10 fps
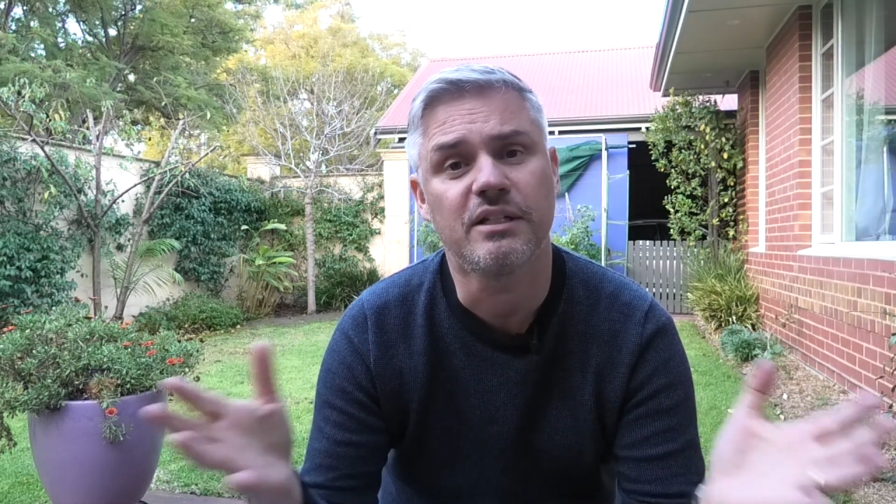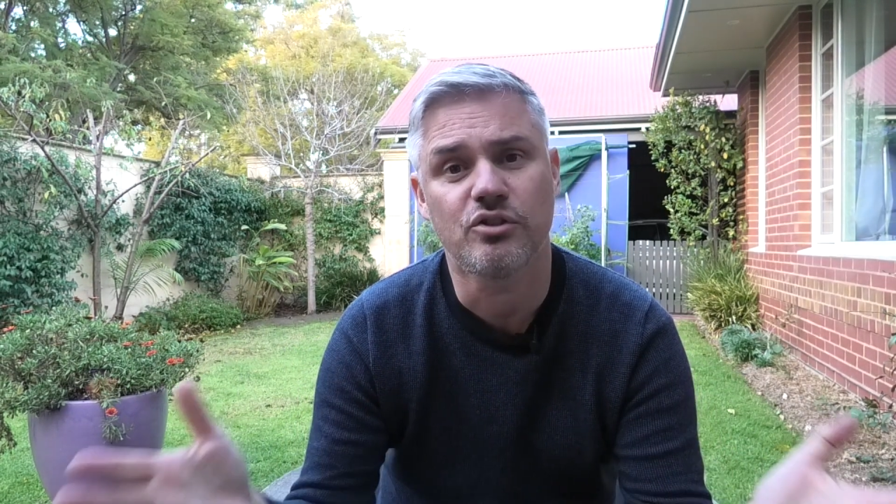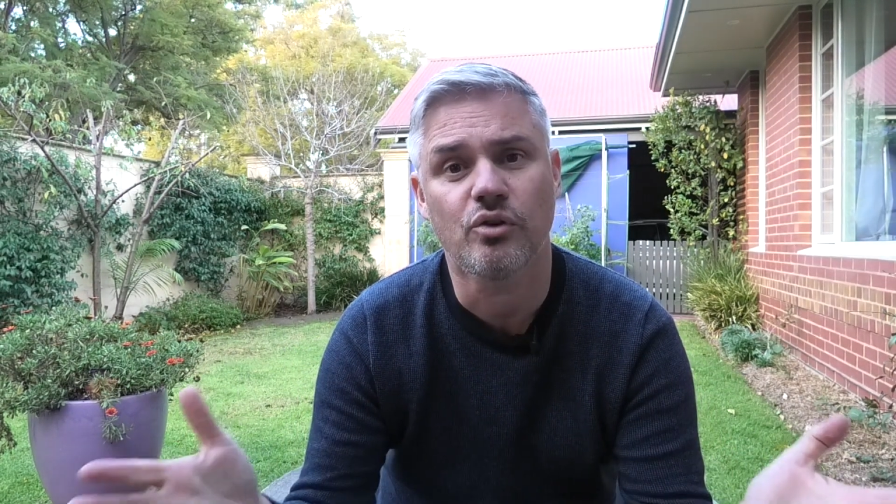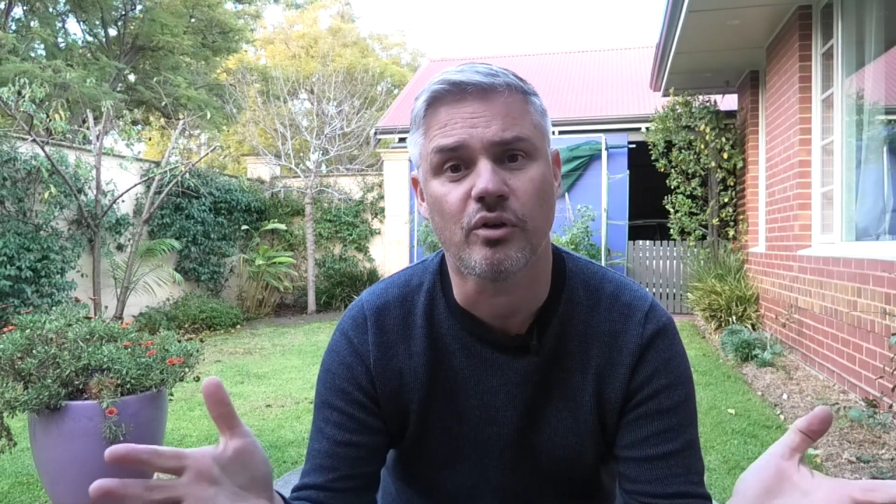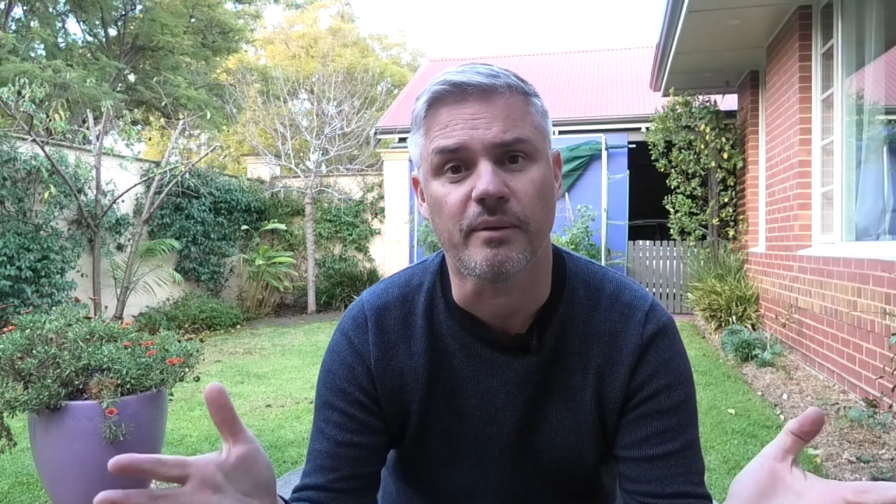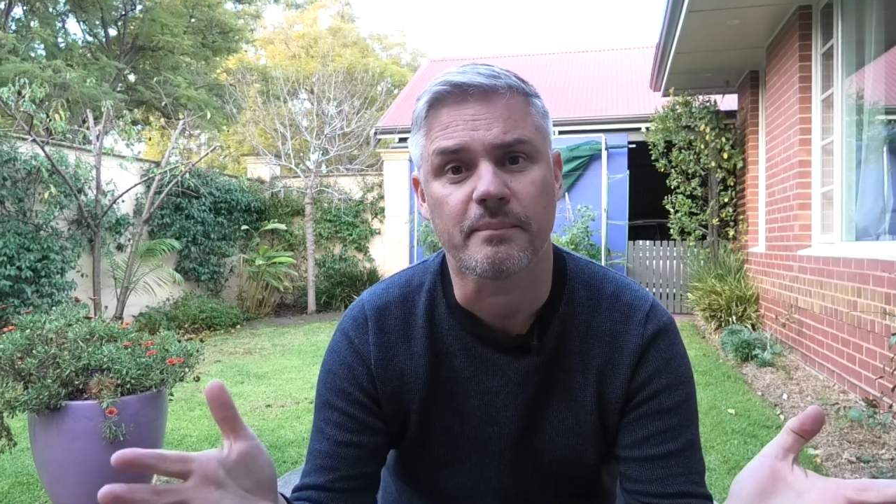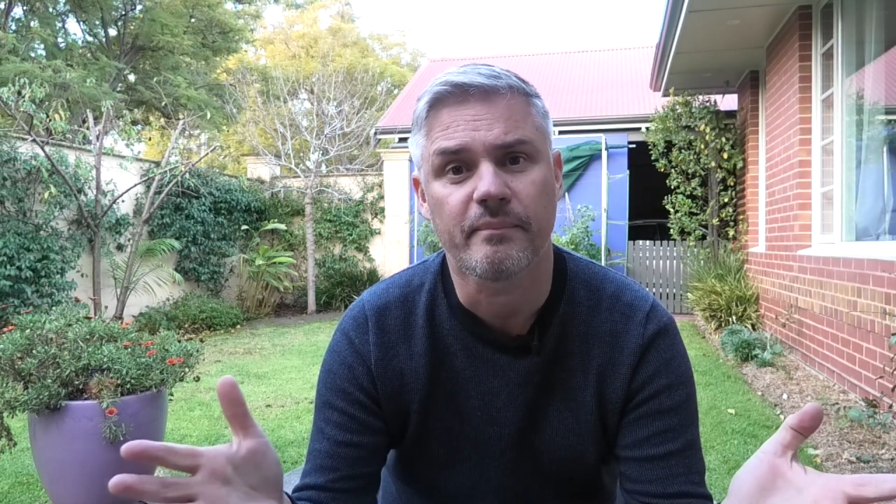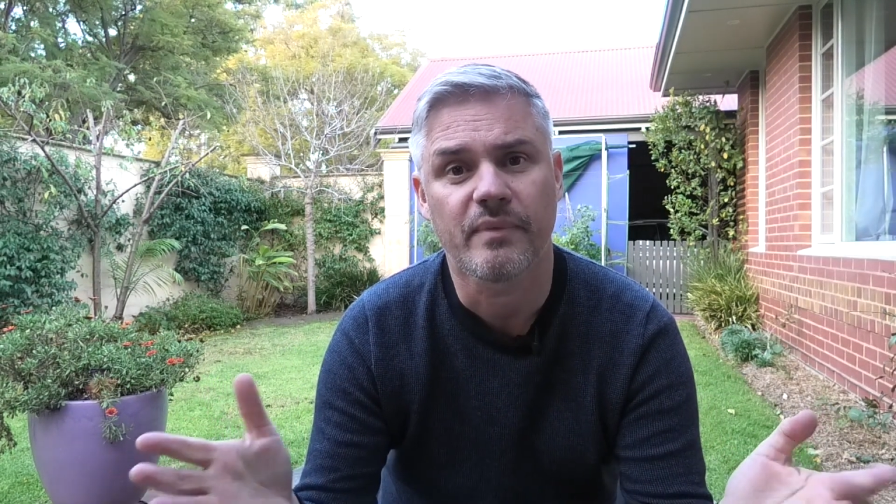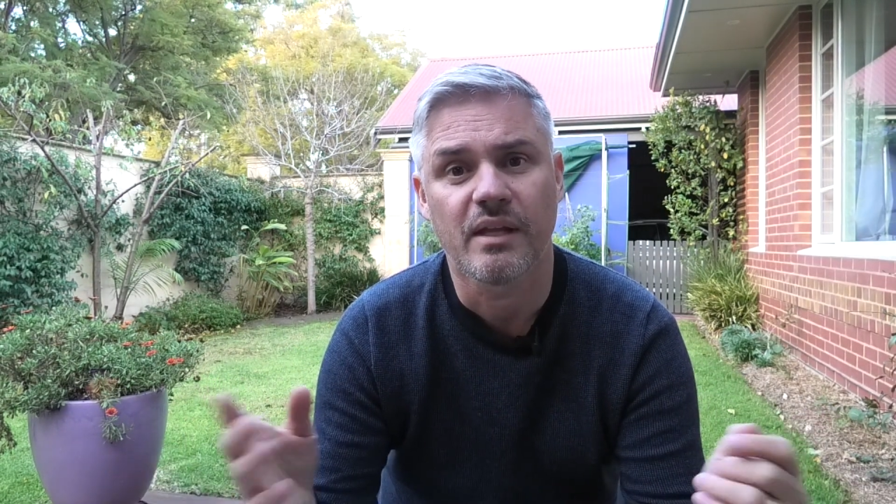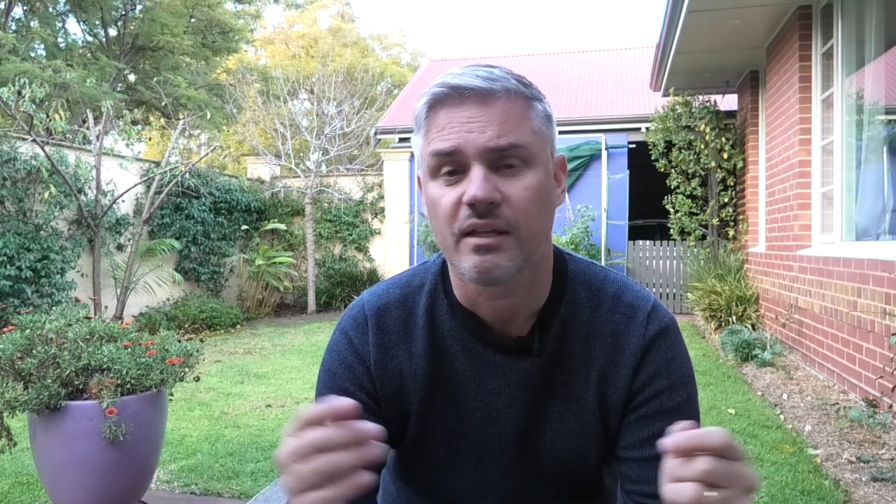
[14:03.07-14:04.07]
enjoy.
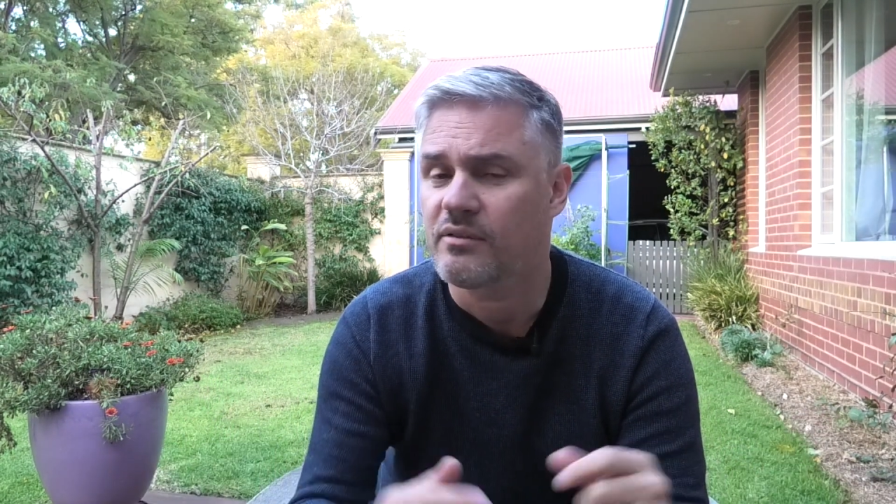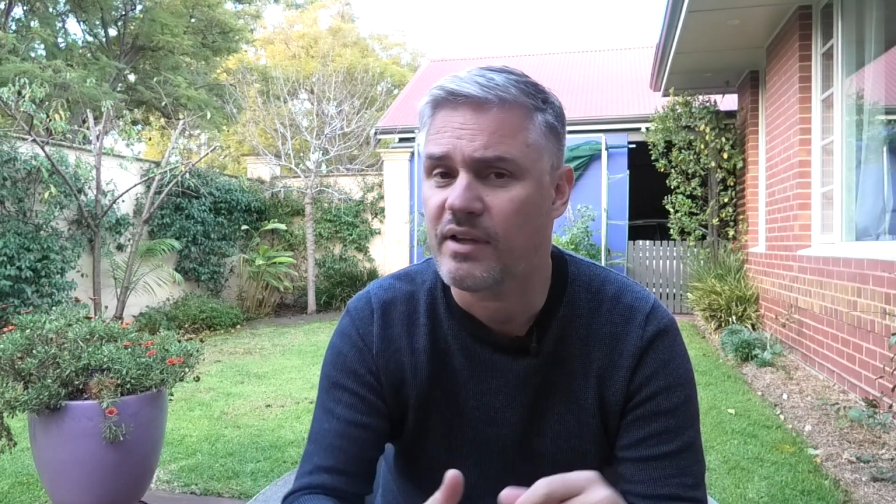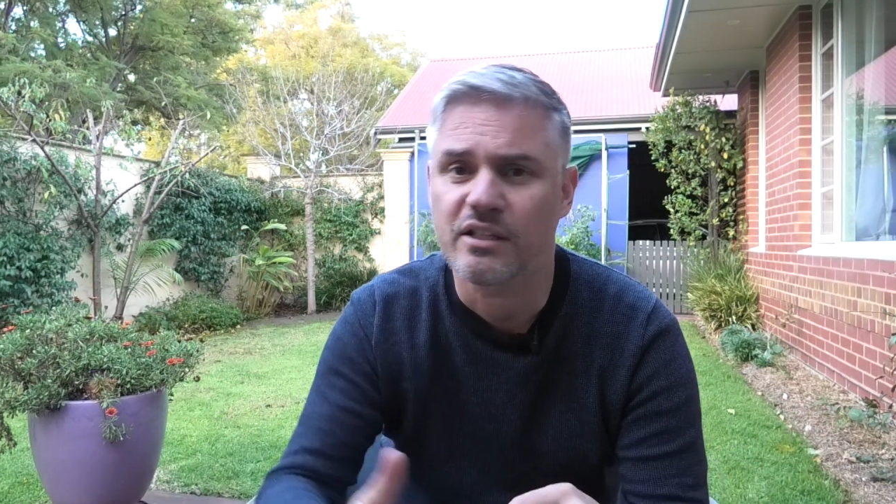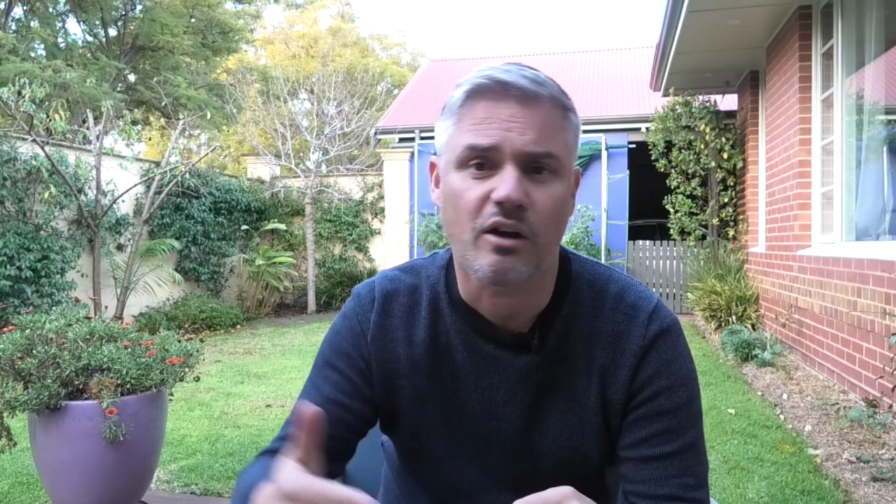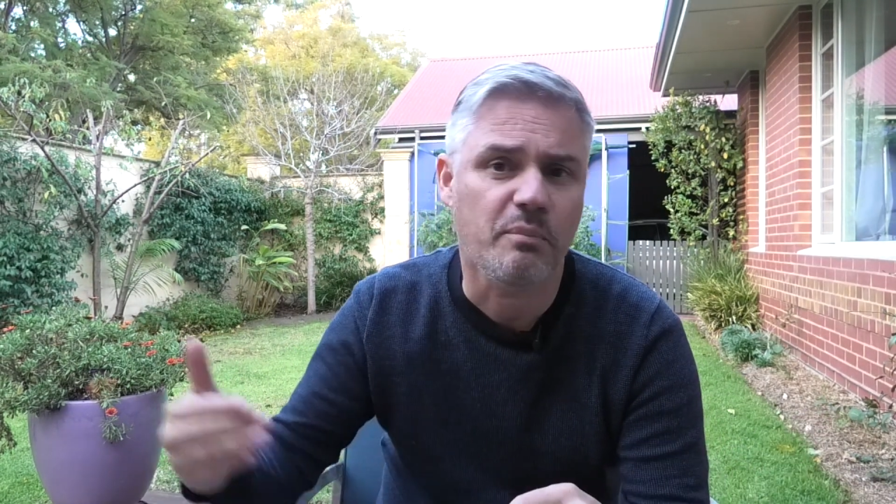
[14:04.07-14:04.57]
The fact that I've